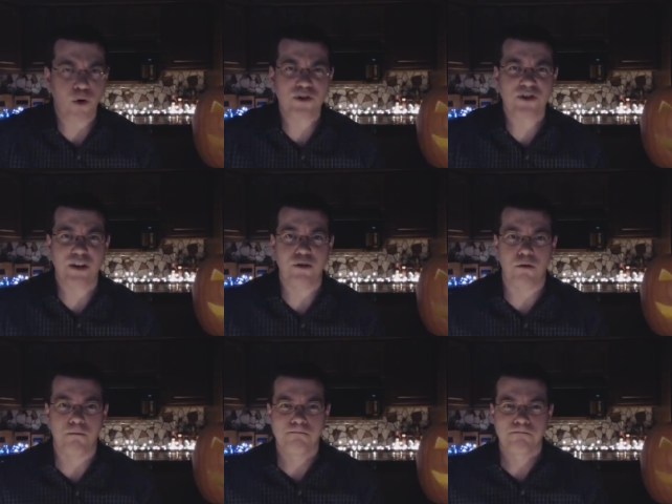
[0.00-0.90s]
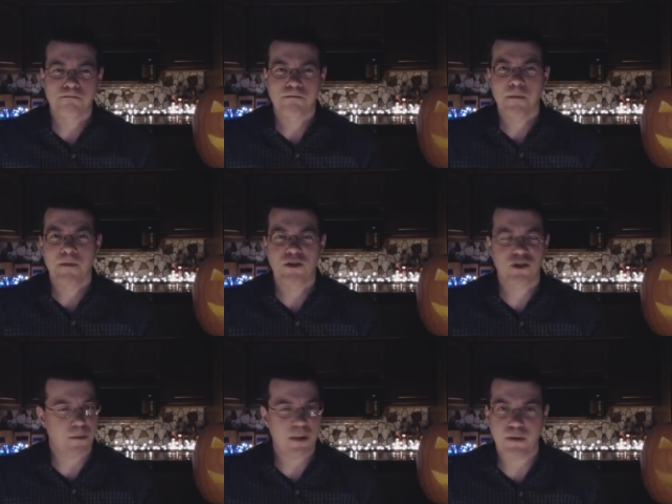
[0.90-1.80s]
Of course they do.
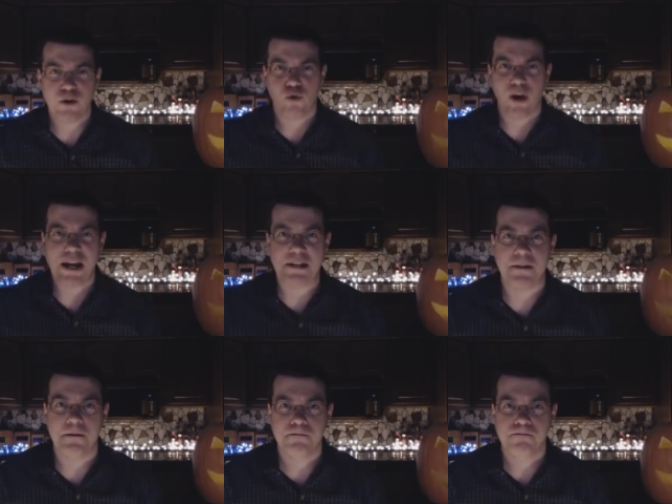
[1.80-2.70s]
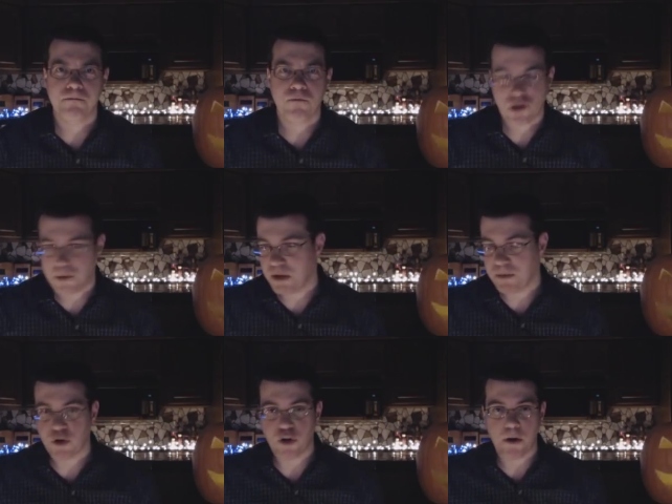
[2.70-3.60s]
Some of them are great. Some of
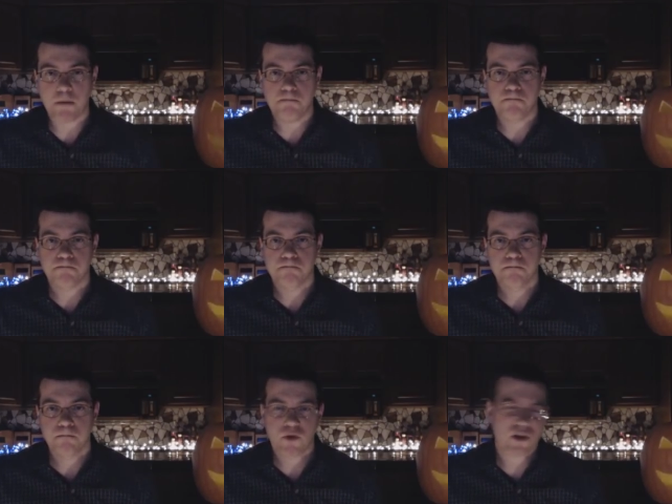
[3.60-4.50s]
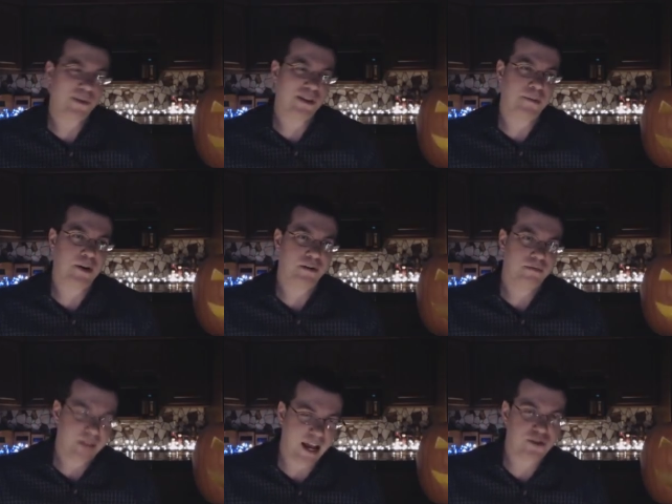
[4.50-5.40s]
them are good. Some of them
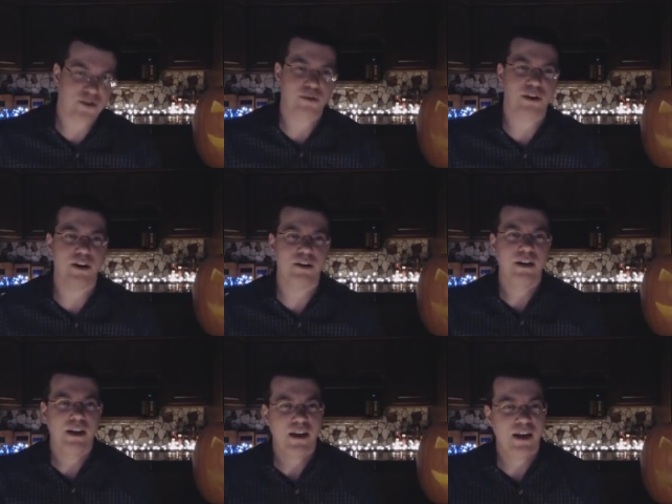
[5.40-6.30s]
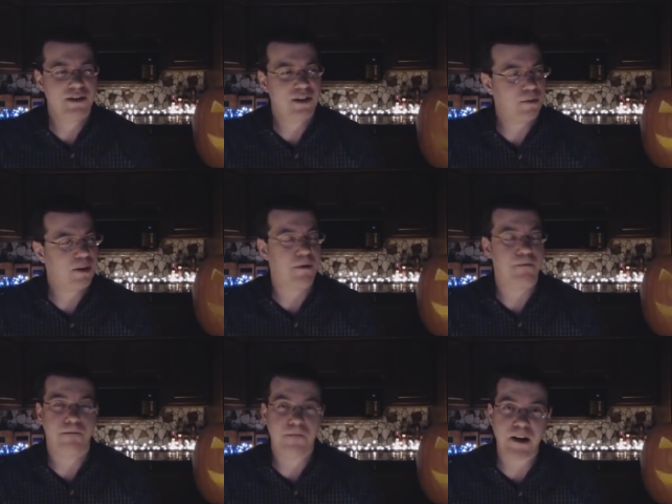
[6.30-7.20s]
are not so good. And some of them
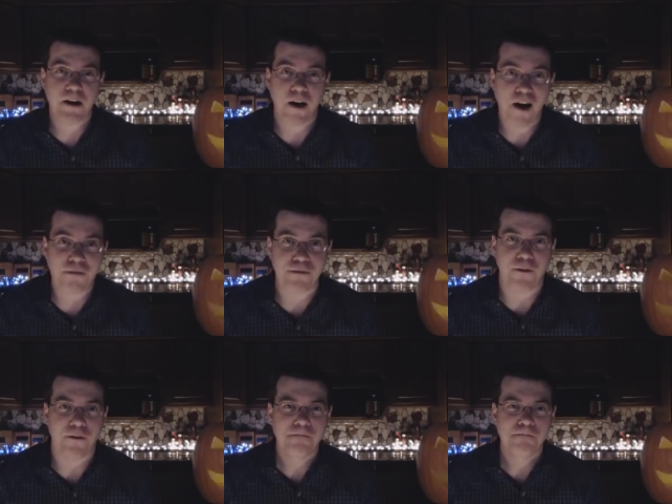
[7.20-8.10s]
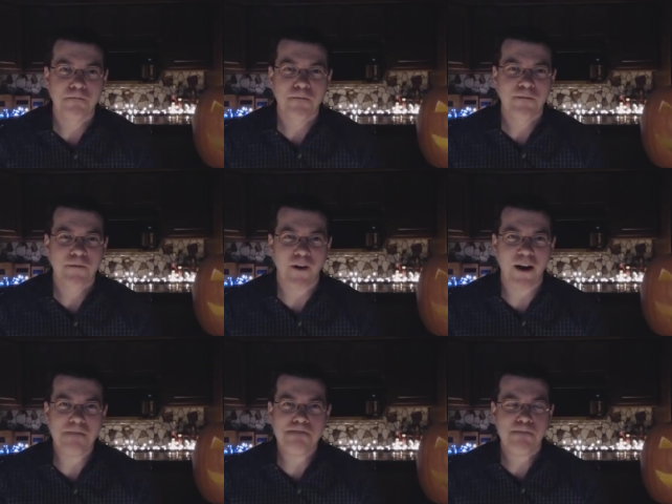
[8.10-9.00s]
are freaking awful.
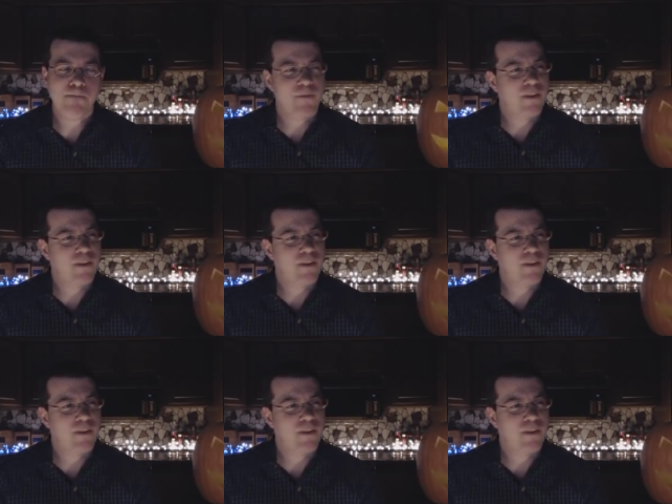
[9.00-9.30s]
Right?